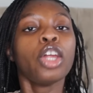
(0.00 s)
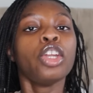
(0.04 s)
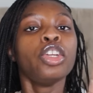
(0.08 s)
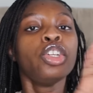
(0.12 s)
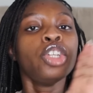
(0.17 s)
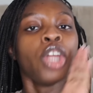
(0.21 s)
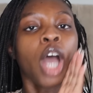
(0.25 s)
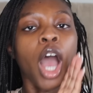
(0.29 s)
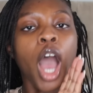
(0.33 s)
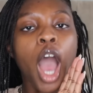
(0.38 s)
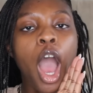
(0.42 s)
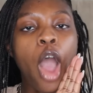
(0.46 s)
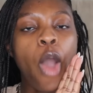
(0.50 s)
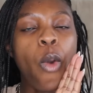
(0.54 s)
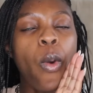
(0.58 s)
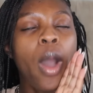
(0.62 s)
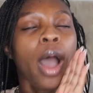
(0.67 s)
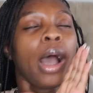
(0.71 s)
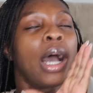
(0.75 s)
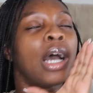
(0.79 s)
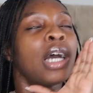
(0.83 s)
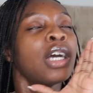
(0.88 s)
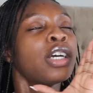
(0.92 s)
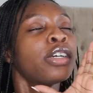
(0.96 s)
No
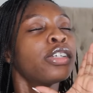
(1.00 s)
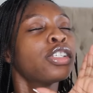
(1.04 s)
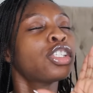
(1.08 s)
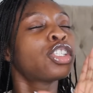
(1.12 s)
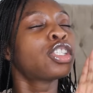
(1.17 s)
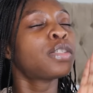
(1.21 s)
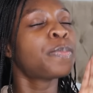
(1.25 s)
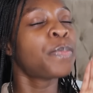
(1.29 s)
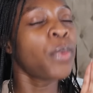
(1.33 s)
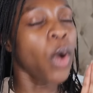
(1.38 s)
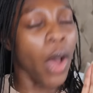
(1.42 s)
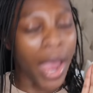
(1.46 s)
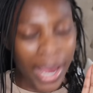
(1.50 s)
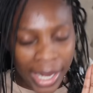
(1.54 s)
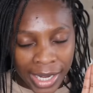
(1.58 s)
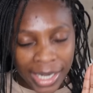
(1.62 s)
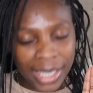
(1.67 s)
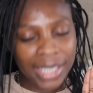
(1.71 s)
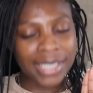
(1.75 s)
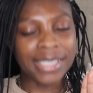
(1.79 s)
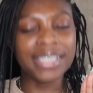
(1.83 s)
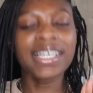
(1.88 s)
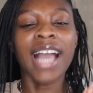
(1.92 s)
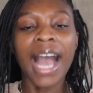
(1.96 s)

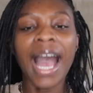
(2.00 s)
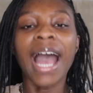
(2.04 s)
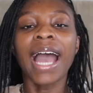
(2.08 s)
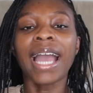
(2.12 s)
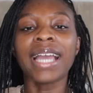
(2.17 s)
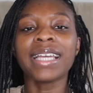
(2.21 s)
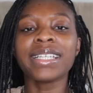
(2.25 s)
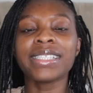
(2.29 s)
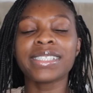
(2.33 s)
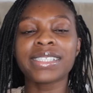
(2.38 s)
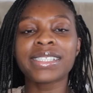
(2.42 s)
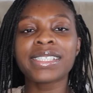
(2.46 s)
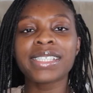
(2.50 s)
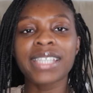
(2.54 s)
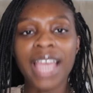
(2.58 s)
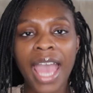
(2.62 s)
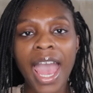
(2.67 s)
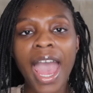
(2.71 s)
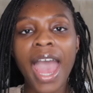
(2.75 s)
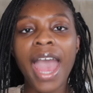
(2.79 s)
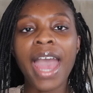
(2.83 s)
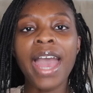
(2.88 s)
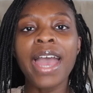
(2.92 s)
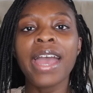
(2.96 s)
spoilers, guys,
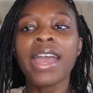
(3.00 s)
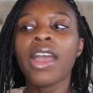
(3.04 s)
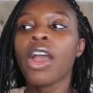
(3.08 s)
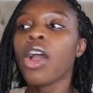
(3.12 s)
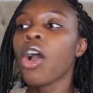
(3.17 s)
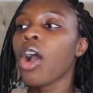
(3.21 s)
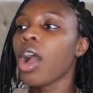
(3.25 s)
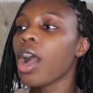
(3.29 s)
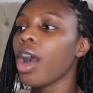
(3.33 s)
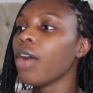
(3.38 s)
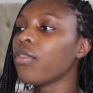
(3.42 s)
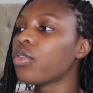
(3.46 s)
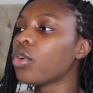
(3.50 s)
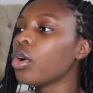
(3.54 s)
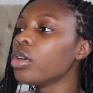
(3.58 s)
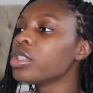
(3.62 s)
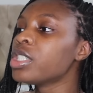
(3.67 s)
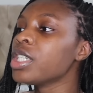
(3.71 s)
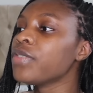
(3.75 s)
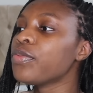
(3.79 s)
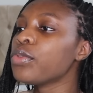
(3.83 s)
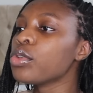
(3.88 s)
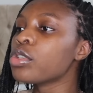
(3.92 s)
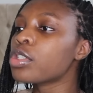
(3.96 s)
yeah? Of
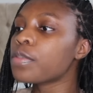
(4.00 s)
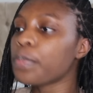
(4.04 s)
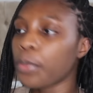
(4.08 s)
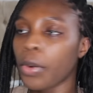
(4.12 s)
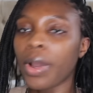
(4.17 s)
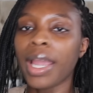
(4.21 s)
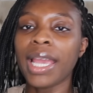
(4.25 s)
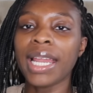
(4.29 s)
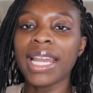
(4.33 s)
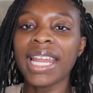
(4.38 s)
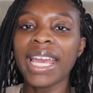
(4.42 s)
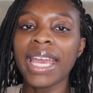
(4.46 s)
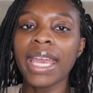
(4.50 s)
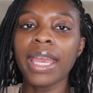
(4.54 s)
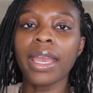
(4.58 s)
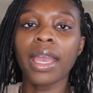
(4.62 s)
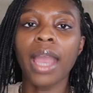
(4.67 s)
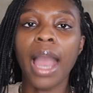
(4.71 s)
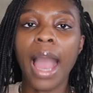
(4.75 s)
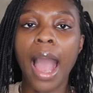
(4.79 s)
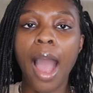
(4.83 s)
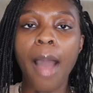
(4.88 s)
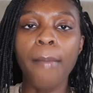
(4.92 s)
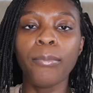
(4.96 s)
course, if you spoil
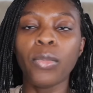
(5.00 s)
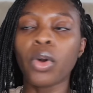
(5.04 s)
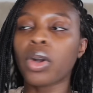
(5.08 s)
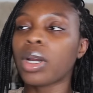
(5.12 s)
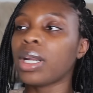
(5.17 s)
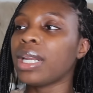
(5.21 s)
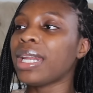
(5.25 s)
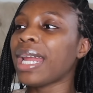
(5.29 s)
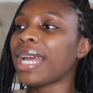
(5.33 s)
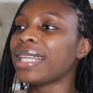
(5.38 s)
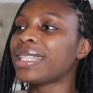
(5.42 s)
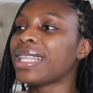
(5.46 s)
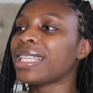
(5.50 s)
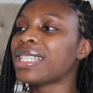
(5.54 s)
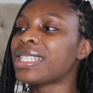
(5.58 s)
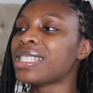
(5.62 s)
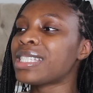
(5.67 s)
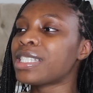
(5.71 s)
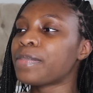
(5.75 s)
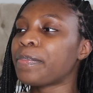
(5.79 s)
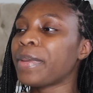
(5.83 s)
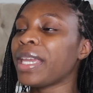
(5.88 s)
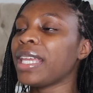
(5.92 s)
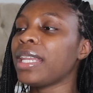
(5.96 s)
it, I'm not gonna lie, the
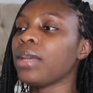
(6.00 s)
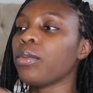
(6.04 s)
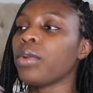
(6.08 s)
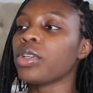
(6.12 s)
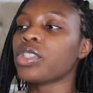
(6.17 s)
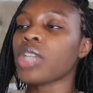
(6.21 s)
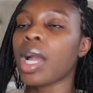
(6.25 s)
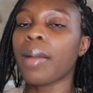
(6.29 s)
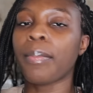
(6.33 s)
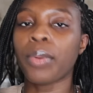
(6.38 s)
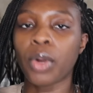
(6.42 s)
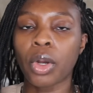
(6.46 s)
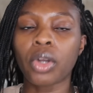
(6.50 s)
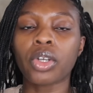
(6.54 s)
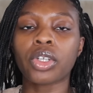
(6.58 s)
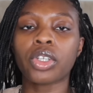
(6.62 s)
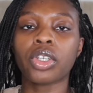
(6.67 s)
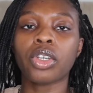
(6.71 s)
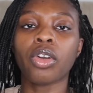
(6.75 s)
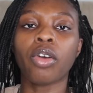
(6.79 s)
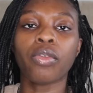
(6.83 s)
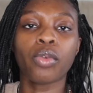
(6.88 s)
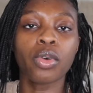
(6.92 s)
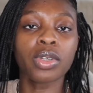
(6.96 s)
speed in which I
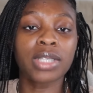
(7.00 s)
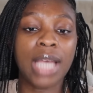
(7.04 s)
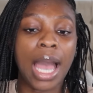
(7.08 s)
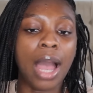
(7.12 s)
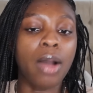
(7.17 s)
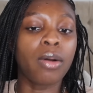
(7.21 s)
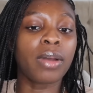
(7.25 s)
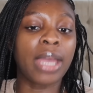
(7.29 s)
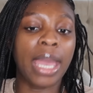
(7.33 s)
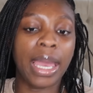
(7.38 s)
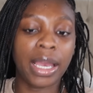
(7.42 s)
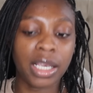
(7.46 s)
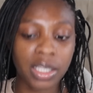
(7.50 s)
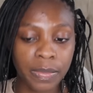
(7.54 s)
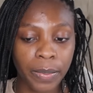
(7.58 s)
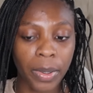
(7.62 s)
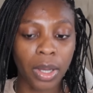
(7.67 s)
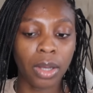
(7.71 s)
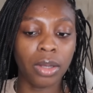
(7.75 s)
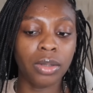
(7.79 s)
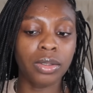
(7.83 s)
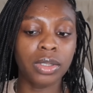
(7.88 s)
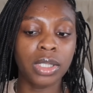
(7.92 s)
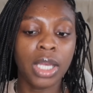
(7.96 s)
block you, of course I'll get
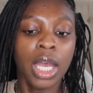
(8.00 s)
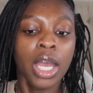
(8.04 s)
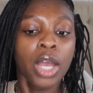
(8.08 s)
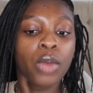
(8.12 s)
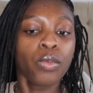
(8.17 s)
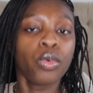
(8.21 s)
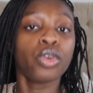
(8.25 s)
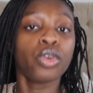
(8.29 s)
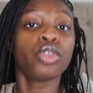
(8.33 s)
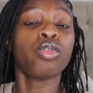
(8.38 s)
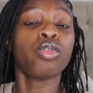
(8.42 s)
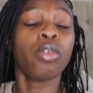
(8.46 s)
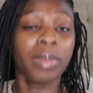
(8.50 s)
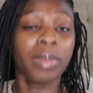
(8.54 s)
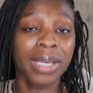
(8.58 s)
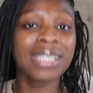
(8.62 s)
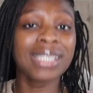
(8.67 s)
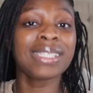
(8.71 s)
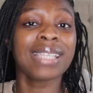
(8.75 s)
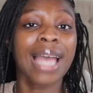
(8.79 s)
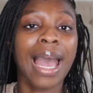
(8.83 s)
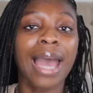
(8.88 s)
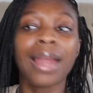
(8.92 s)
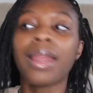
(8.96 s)
exposed, which will be
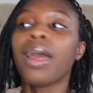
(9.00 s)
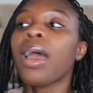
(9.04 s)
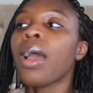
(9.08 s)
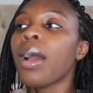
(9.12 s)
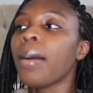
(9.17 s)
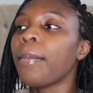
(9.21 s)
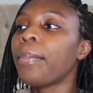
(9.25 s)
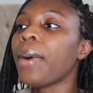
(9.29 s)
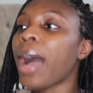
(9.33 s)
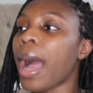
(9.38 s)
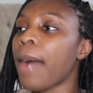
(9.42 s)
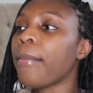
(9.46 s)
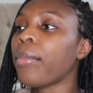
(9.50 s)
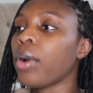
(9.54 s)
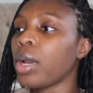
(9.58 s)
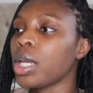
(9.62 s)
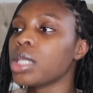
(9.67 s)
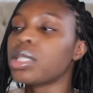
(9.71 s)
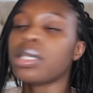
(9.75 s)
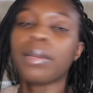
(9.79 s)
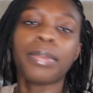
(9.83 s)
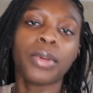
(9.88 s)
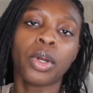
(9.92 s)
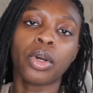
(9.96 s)
sad, but I'm going
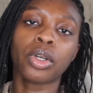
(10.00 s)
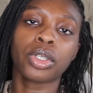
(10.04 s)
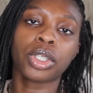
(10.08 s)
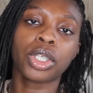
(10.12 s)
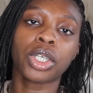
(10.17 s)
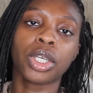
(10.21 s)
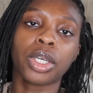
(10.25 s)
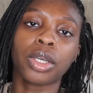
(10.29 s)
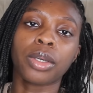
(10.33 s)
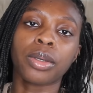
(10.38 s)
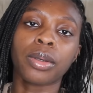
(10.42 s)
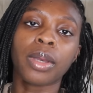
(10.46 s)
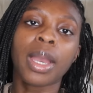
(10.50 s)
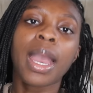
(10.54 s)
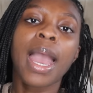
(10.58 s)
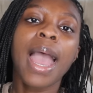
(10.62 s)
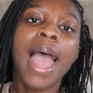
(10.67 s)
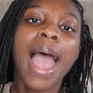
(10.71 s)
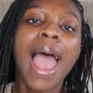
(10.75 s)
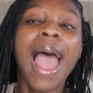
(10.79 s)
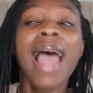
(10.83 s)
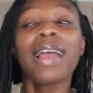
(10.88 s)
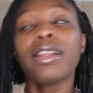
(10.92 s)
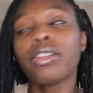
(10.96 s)
to block you.
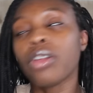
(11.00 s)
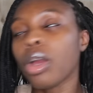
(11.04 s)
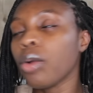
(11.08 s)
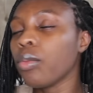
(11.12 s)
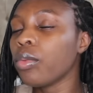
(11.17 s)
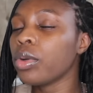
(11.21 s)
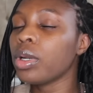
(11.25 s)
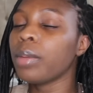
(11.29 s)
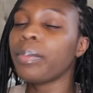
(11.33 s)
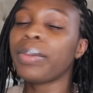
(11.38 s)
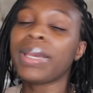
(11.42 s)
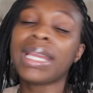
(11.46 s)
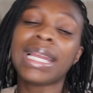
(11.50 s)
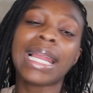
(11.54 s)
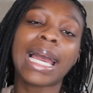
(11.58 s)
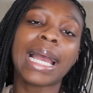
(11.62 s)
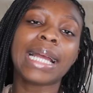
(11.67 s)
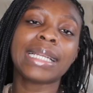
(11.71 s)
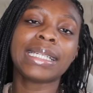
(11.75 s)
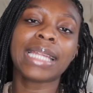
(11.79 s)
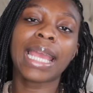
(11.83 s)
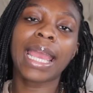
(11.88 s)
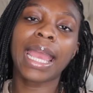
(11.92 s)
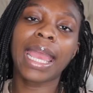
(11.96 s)
I don't wanna be
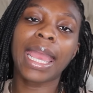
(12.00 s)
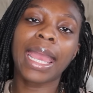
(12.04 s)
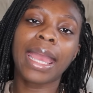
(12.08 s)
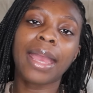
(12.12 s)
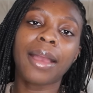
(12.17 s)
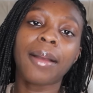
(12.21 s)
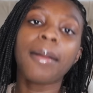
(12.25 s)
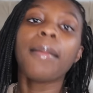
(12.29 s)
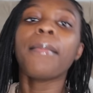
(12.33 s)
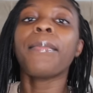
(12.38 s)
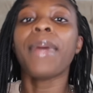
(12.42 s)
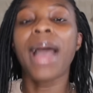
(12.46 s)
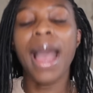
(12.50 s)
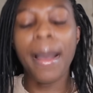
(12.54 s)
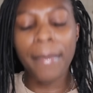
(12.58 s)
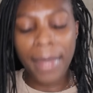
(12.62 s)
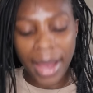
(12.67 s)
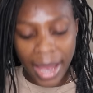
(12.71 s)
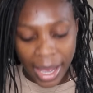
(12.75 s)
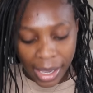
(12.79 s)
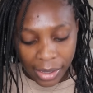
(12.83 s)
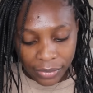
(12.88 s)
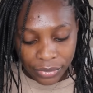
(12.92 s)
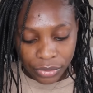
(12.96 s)
like that, but I'ma
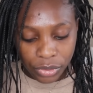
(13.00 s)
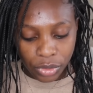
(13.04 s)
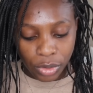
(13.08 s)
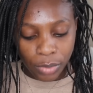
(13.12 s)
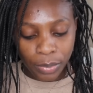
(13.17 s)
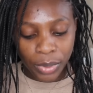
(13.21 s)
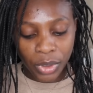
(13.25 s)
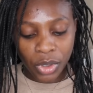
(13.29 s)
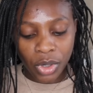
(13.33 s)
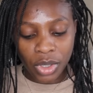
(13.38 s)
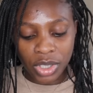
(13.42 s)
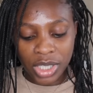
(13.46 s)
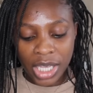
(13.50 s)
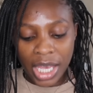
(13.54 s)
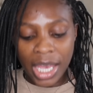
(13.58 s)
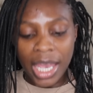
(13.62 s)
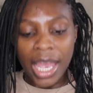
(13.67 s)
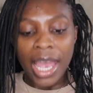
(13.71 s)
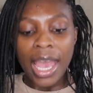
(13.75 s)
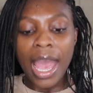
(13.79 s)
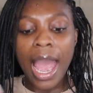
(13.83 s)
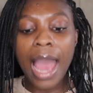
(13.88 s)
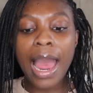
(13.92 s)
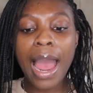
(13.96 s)
have to, because
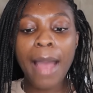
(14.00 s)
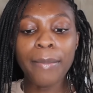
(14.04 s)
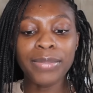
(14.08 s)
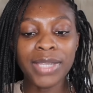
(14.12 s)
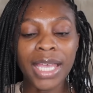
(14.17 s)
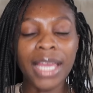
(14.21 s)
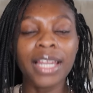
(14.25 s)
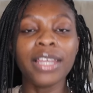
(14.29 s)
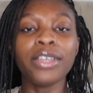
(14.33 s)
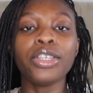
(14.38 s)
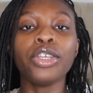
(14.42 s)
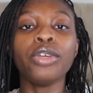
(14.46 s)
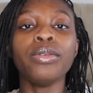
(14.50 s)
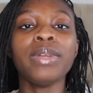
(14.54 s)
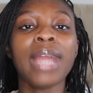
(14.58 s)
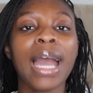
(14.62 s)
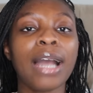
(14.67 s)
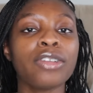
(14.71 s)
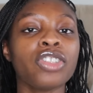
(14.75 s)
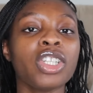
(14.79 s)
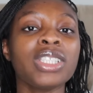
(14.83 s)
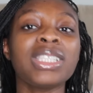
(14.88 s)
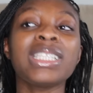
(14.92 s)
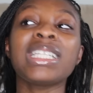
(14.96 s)
I'm telling you
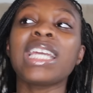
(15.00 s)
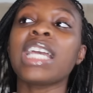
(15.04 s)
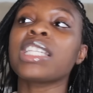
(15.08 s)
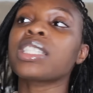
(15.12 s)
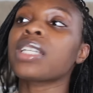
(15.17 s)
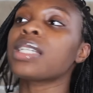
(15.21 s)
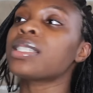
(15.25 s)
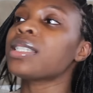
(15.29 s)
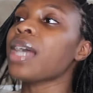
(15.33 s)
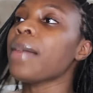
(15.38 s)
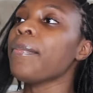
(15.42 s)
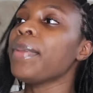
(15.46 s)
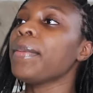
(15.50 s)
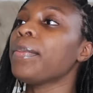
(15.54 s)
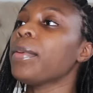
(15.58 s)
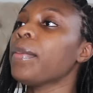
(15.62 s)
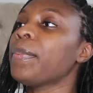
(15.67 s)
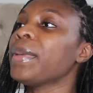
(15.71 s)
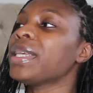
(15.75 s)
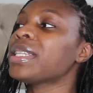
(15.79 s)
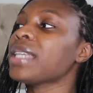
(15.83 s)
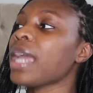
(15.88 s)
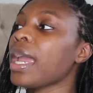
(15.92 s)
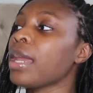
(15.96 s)
now, just in case, because some people
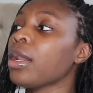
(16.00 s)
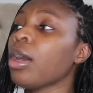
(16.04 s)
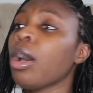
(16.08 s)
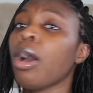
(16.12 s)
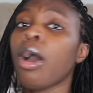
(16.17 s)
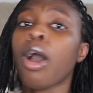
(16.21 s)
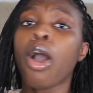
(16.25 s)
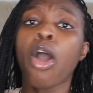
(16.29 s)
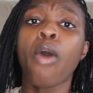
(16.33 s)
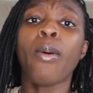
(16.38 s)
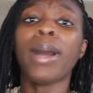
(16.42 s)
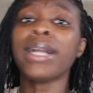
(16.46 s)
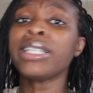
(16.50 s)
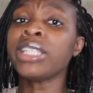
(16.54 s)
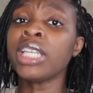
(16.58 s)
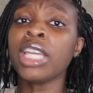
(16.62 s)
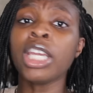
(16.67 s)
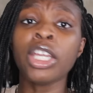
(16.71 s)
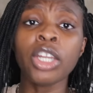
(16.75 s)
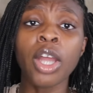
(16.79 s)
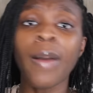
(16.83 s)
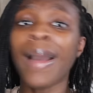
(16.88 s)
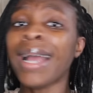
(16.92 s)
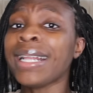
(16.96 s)
be saying, oh, I
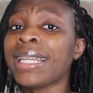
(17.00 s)
didn't